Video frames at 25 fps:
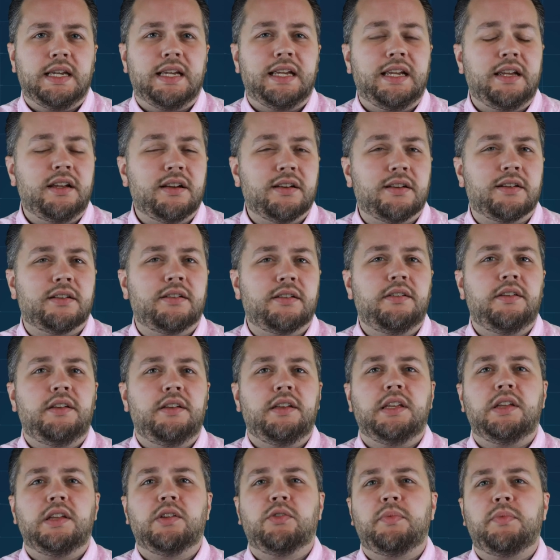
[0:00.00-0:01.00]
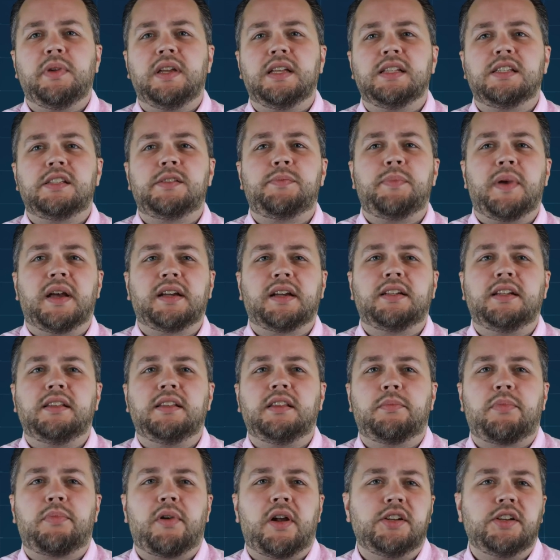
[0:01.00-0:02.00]
Here, you'll be inspecting
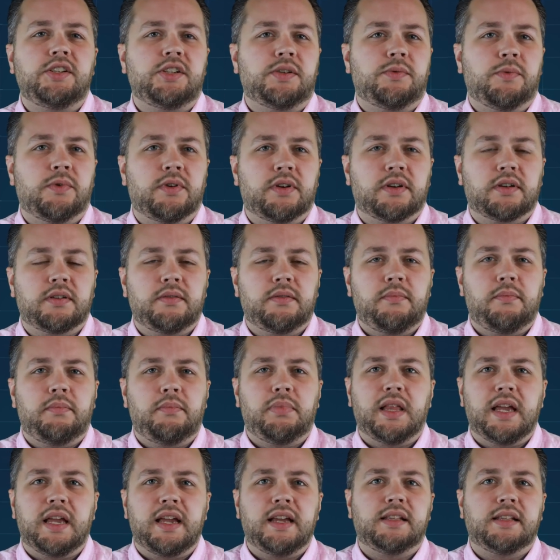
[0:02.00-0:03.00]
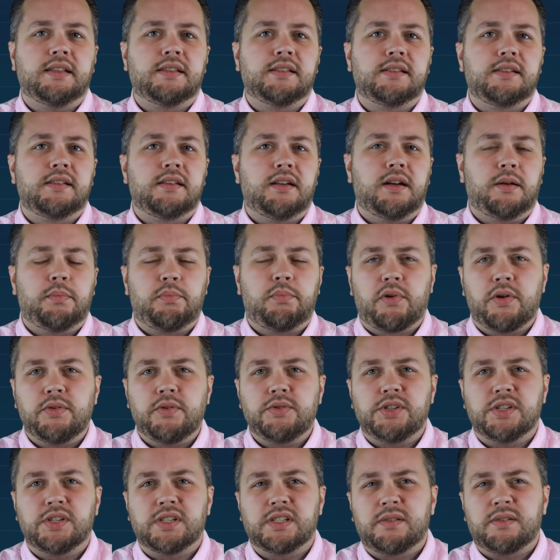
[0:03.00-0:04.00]
the project work, plans,
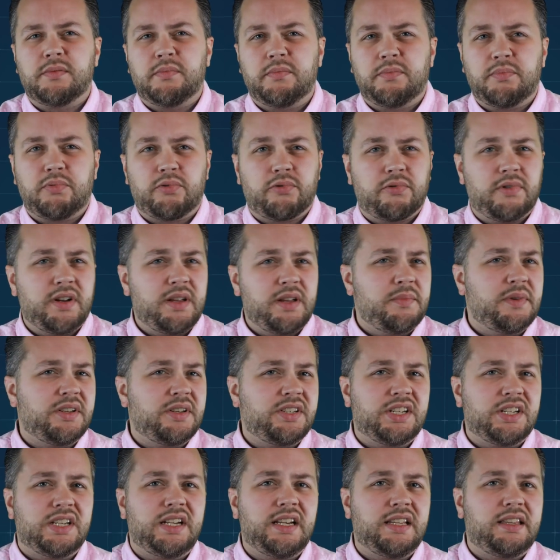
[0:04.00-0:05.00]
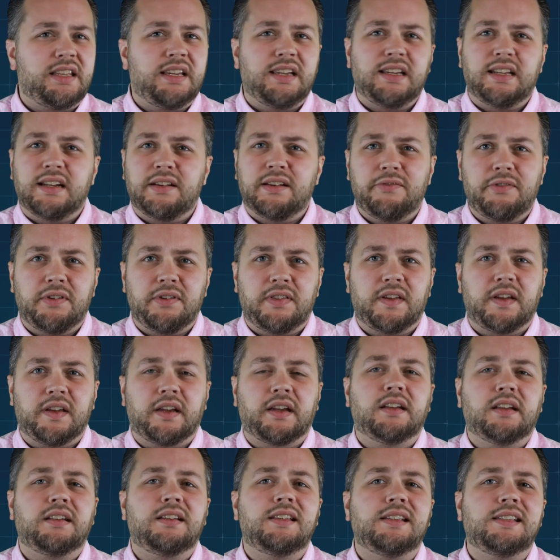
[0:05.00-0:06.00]
approaches, pretty much anything and
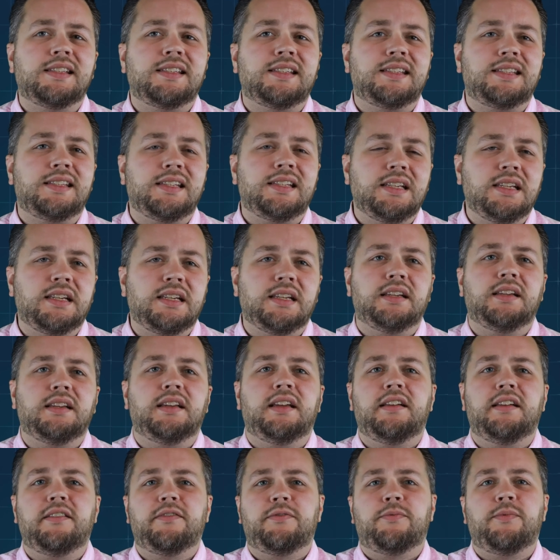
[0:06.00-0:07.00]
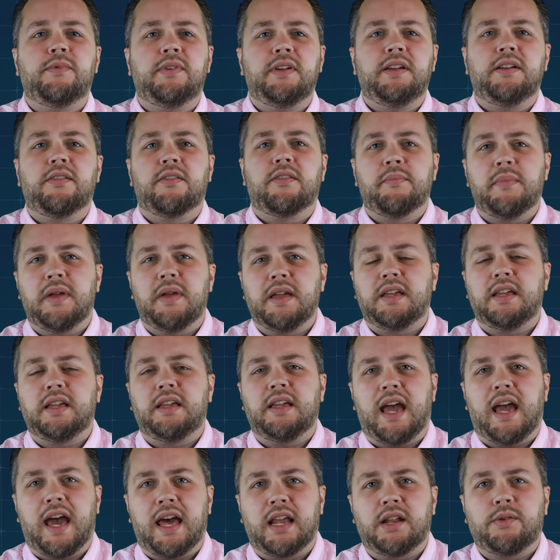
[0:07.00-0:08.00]
everything to see if we are
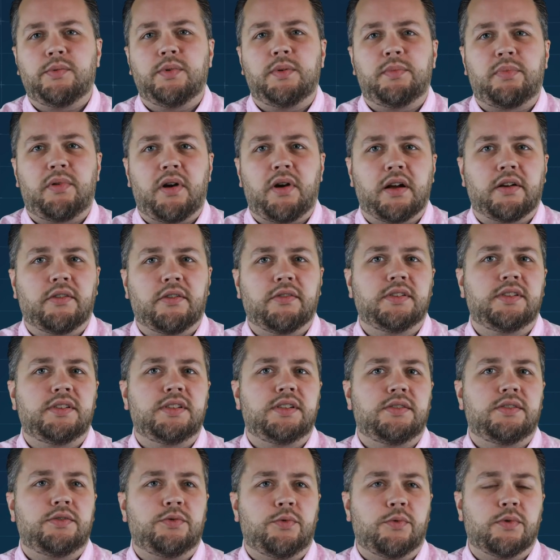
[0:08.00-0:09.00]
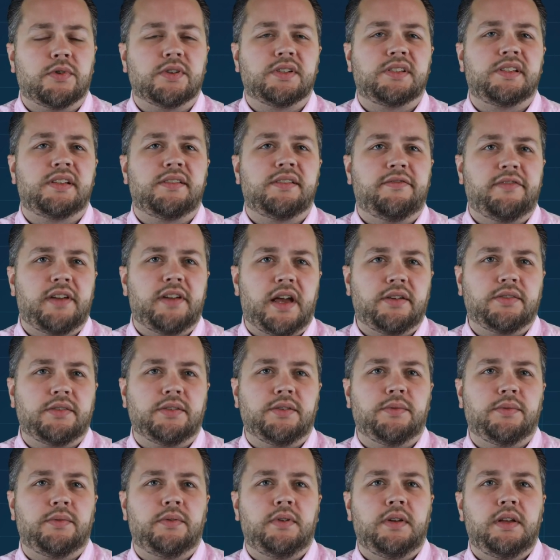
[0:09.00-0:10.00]
making adequate progress towards
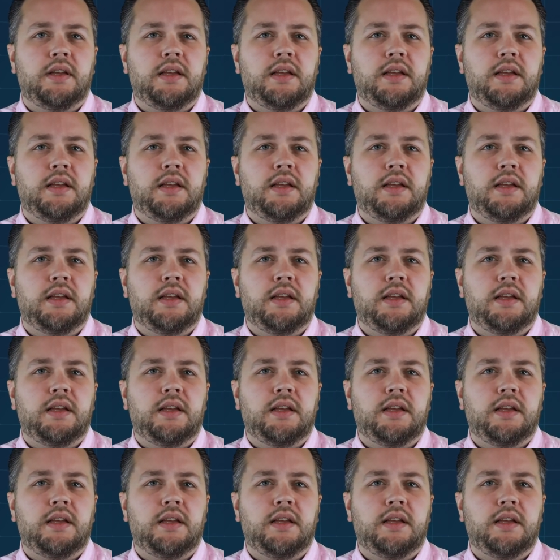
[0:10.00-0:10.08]
value.